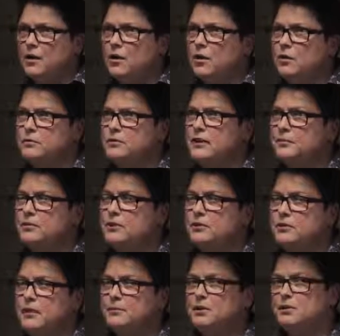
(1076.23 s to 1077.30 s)
own
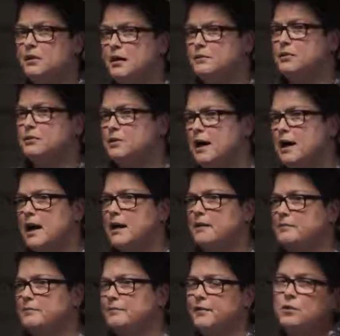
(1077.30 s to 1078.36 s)

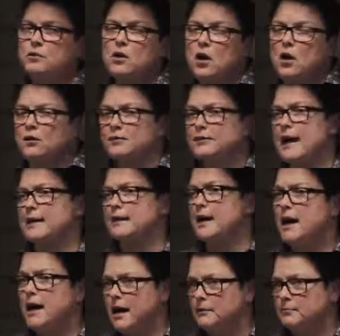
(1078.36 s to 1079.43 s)

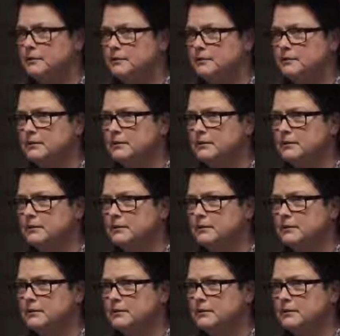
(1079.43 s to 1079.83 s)
www.phonecall.com